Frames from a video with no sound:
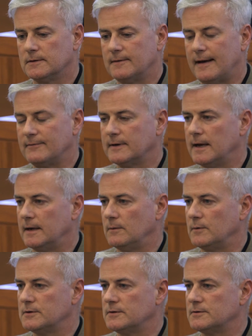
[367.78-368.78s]
of advocated,
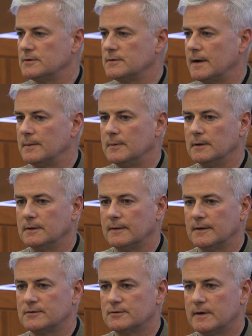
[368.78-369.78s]
which is to try to build on
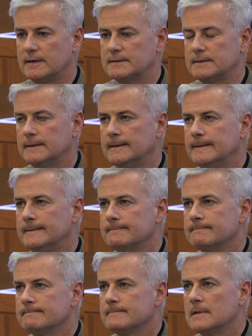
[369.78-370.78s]
their strengths
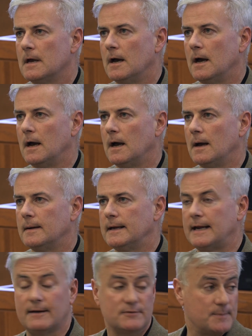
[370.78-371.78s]

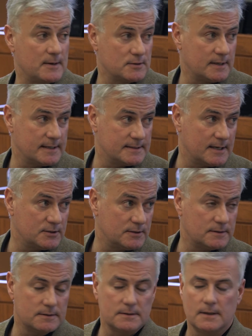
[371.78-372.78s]
and have
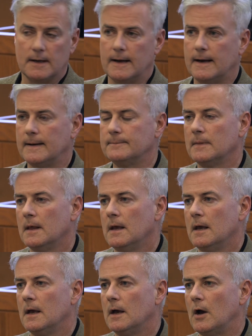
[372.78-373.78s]
specializations.
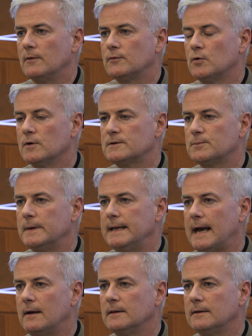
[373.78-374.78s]
Of course, we
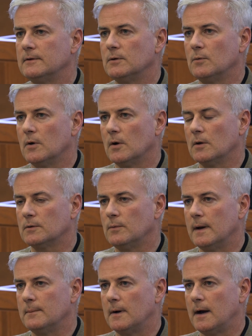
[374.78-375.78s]
now live in a world
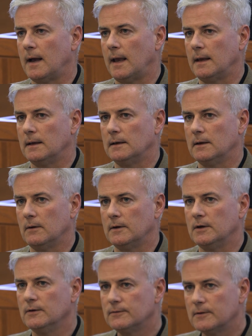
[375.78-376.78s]
whereby,
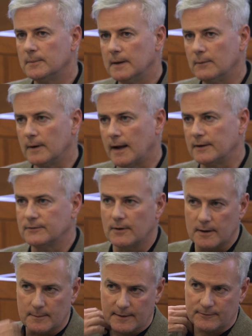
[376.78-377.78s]
it used to be when I
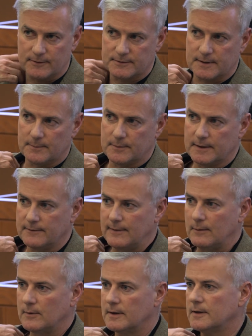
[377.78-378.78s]
started my first company, if
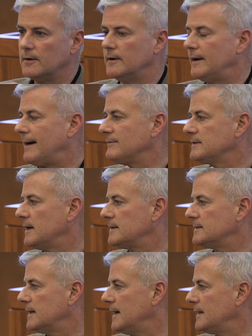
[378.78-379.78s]
I wanted to go into
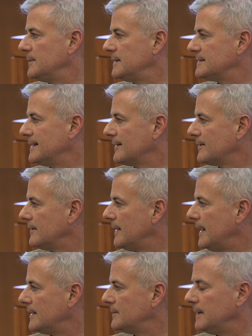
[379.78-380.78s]
advertising, I had
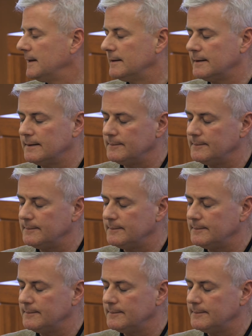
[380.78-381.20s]
to be in